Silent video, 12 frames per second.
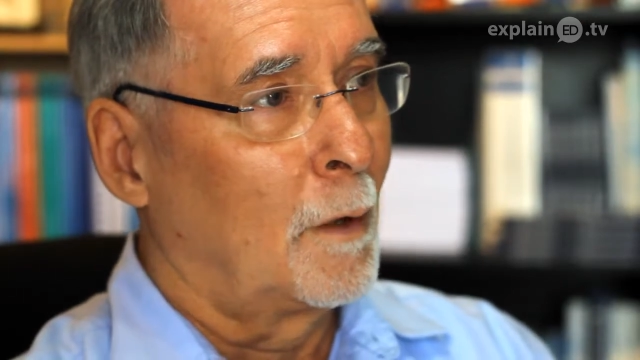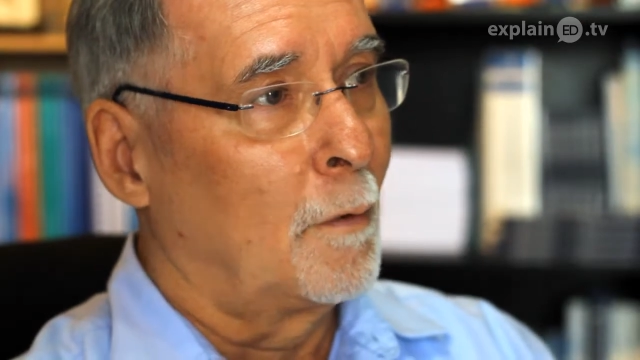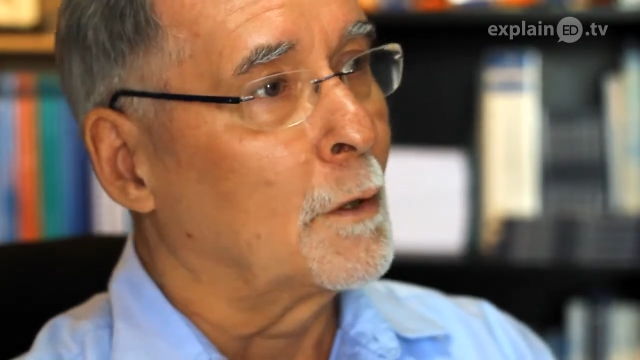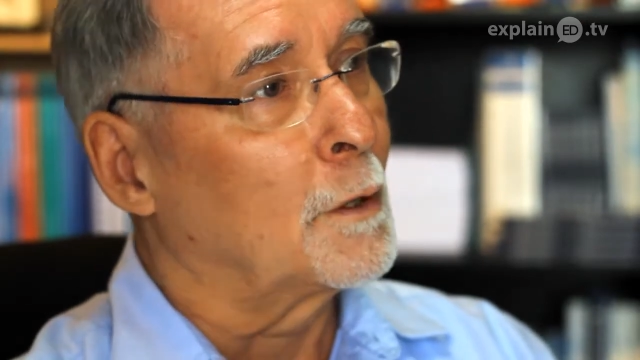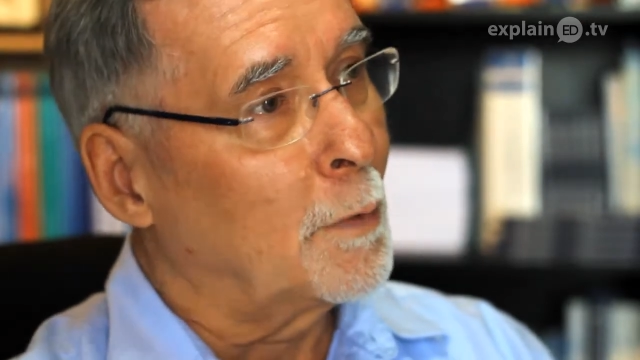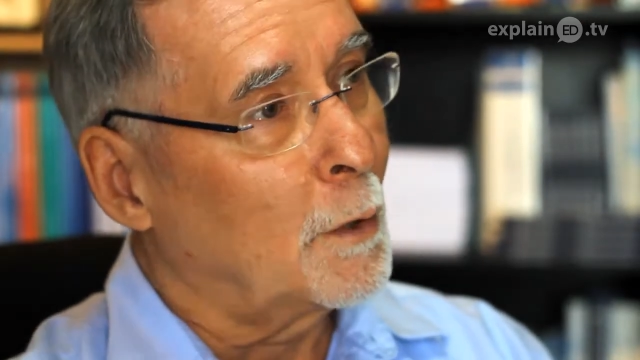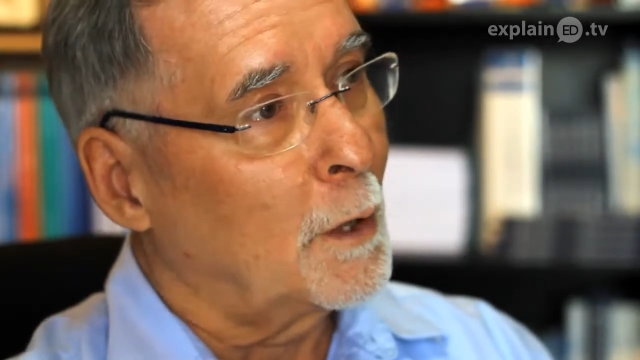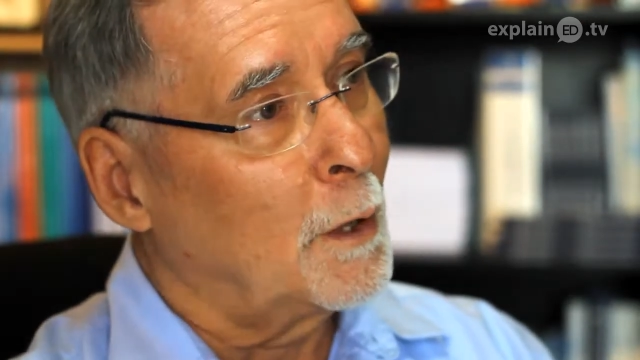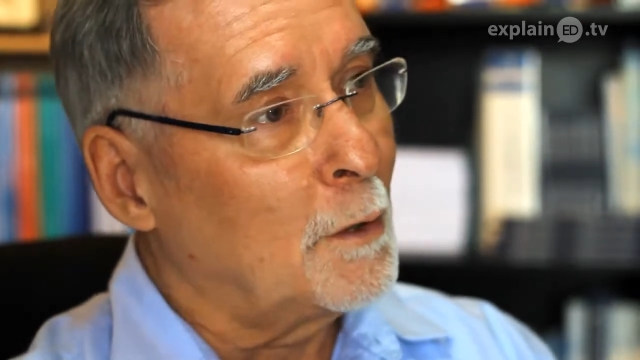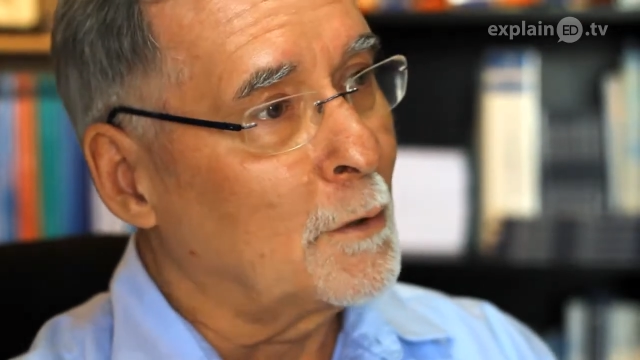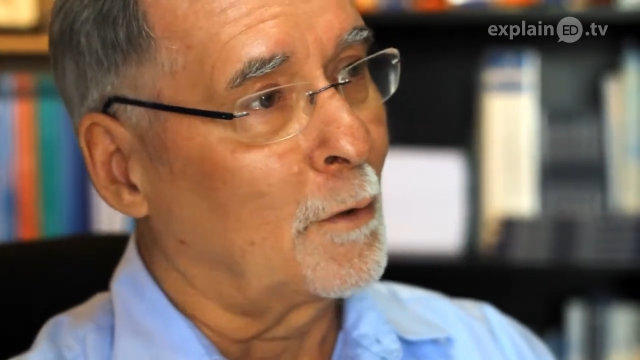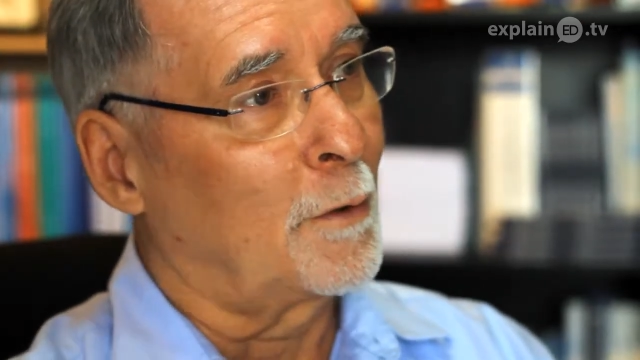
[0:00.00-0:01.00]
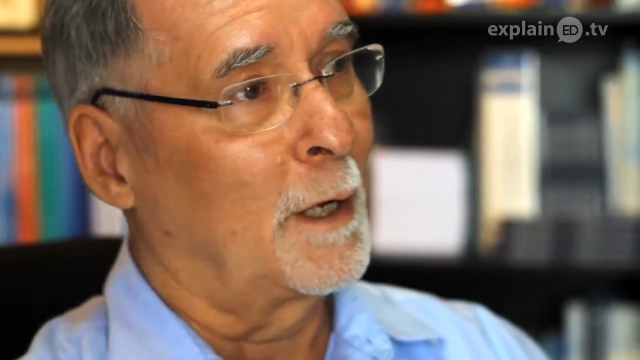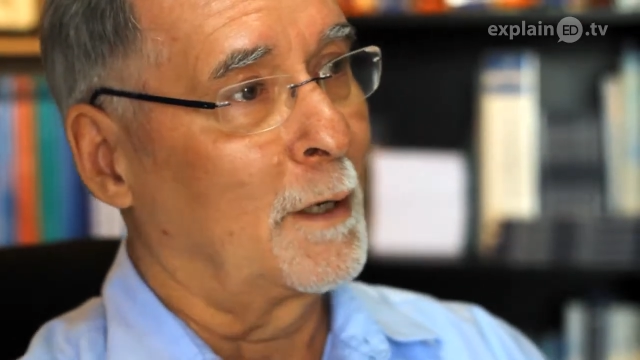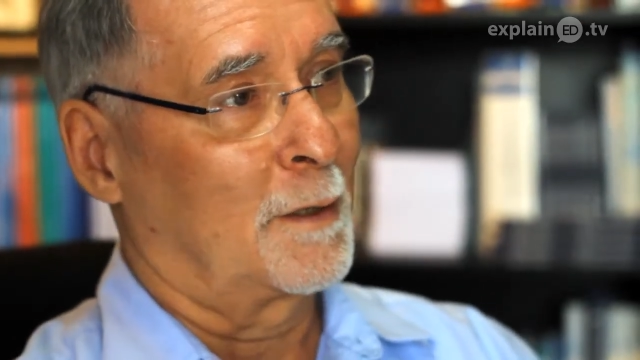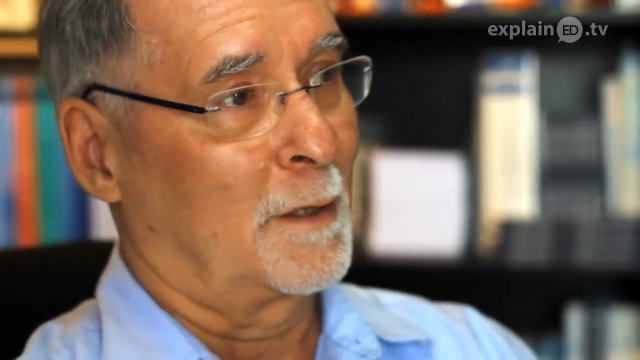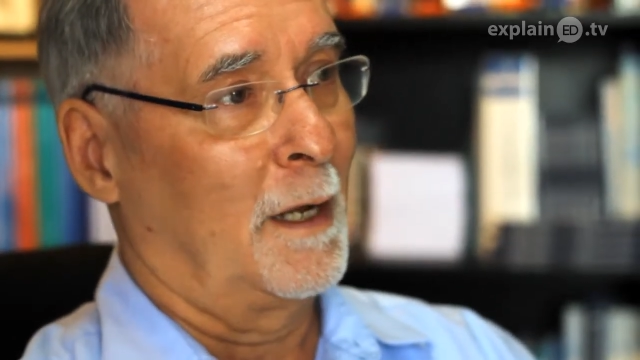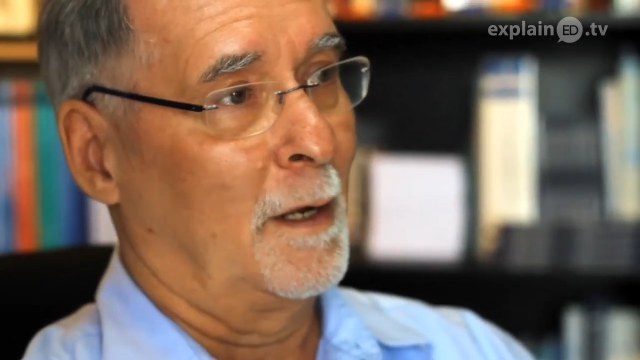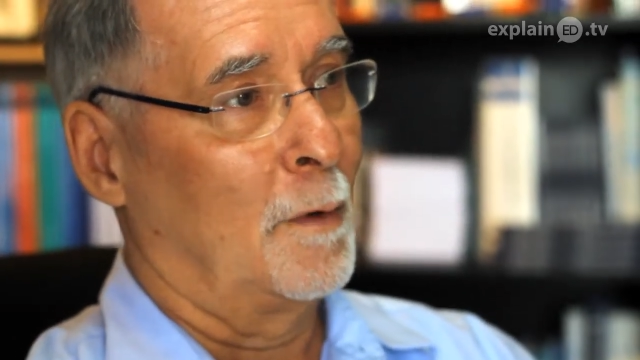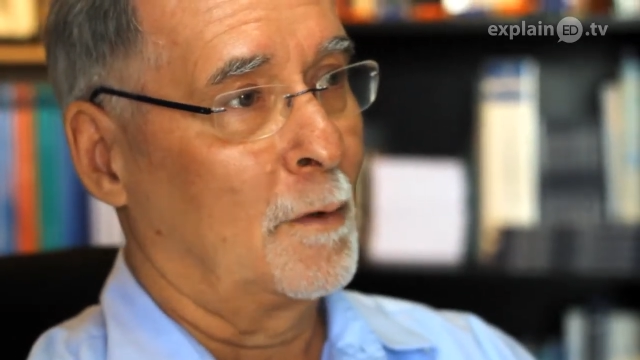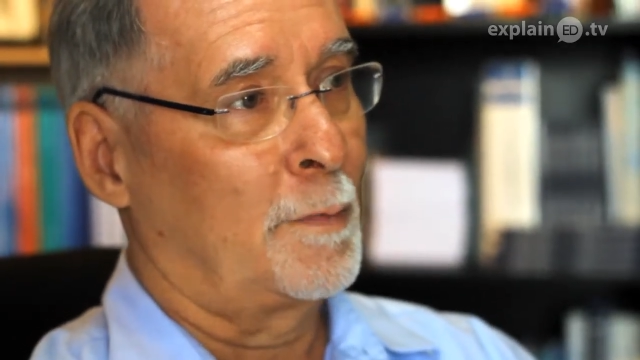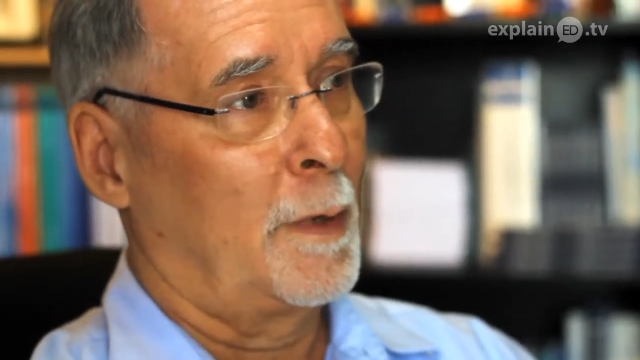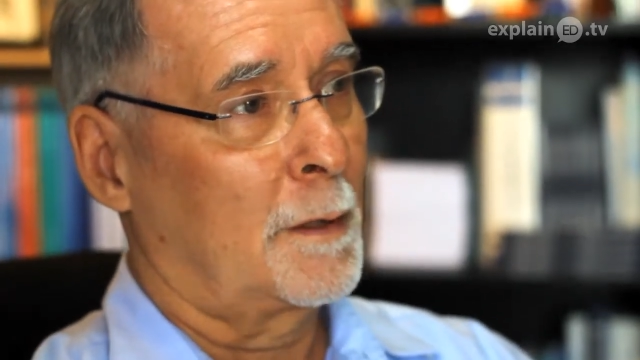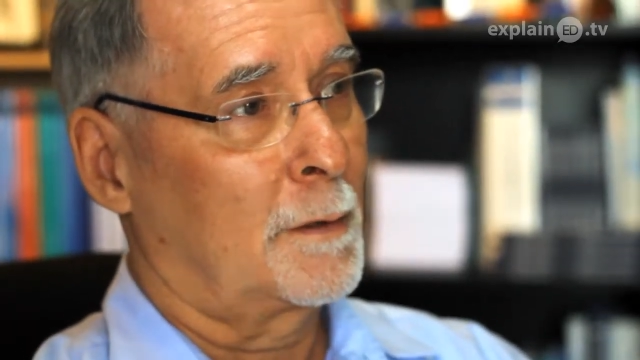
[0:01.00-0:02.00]
which is a pretty unusual thing to say.
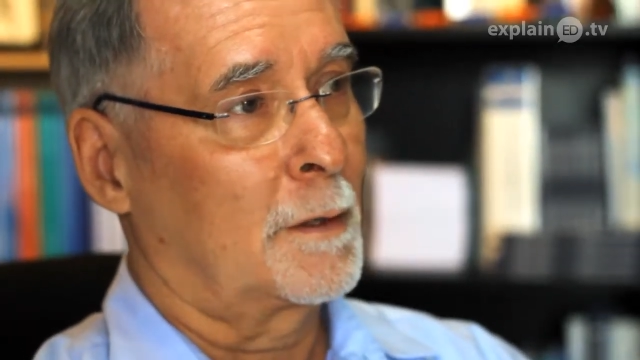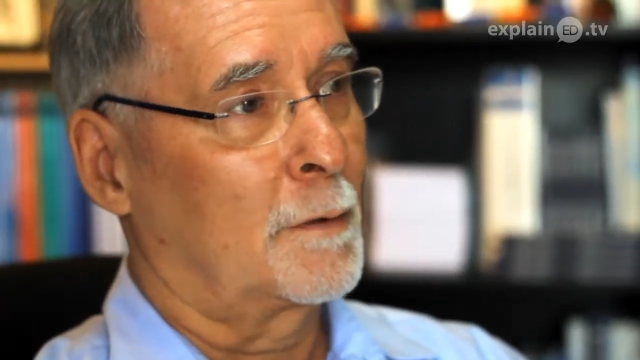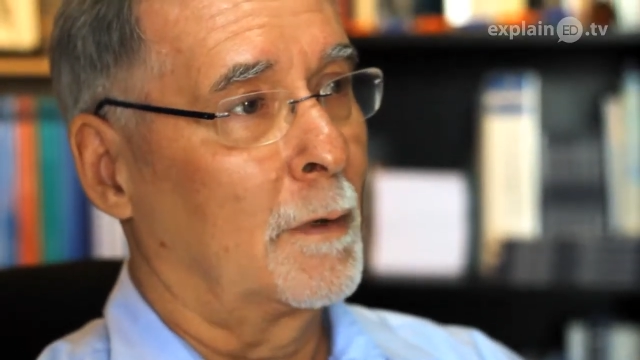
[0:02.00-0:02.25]
Most pastors